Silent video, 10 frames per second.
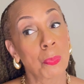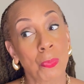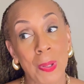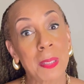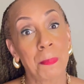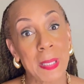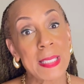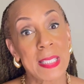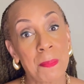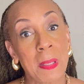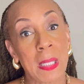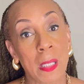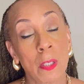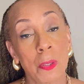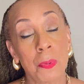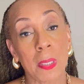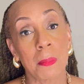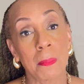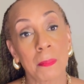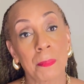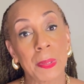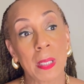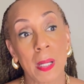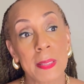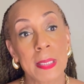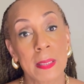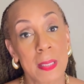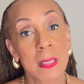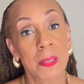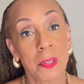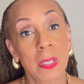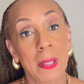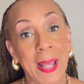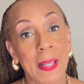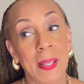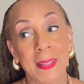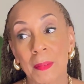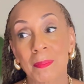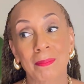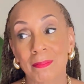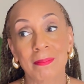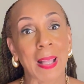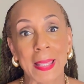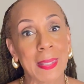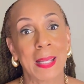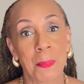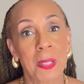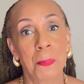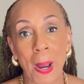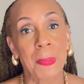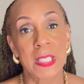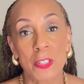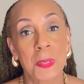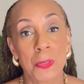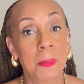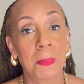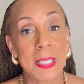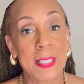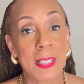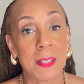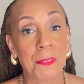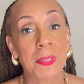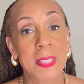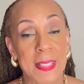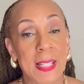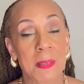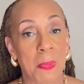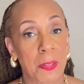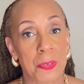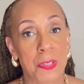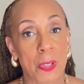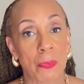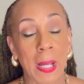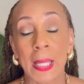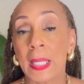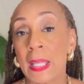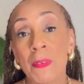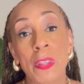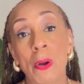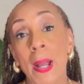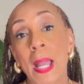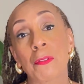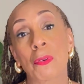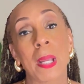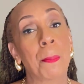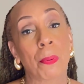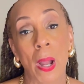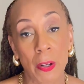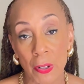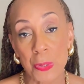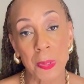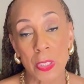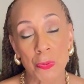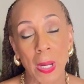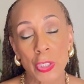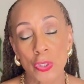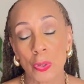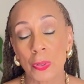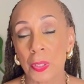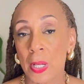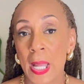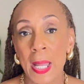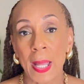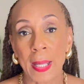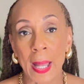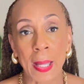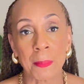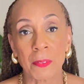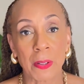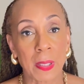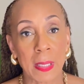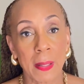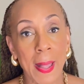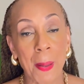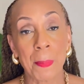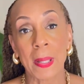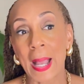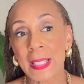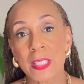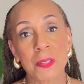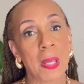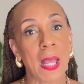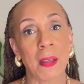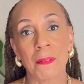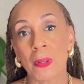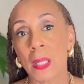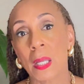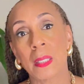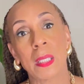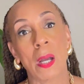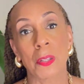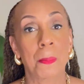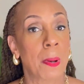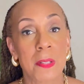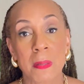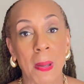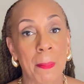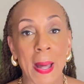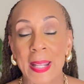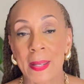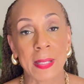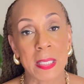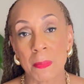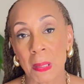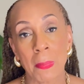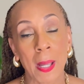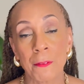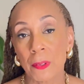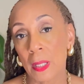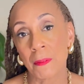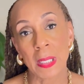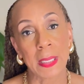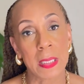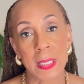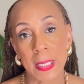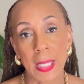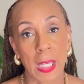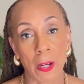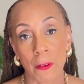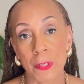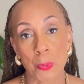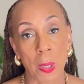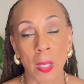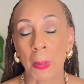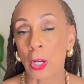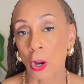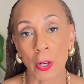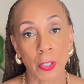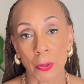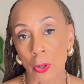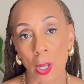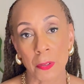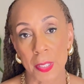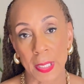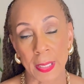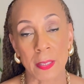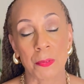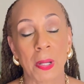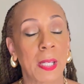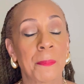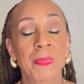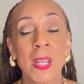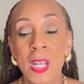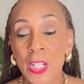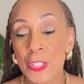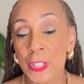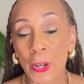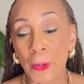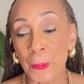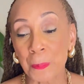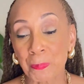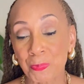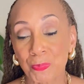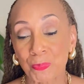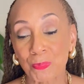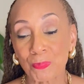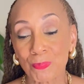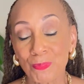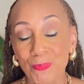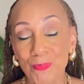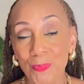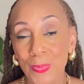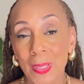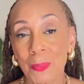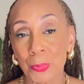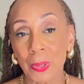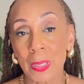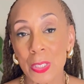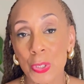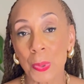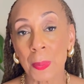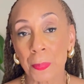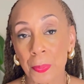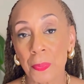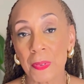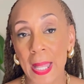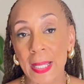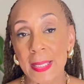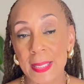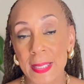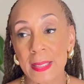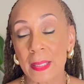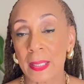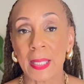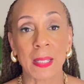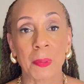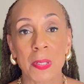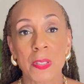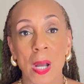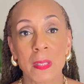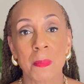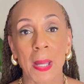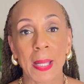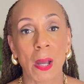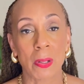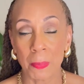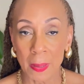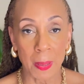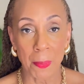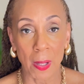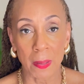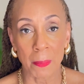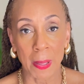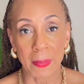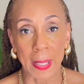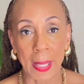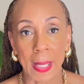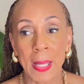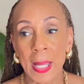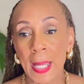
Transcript: with PT being included, because it doesn't look like, I think I'm going to probably still be doing PT for this next month or so, right? Even though I have great progress with this right shoulder and I am very glad, but I still have the other parts of my body that I need to be mindful of and I need to take care of as well, my cardio and all the things, right? So we're looking to improve that consistently, and I'm going to talk to my accountability partner about that.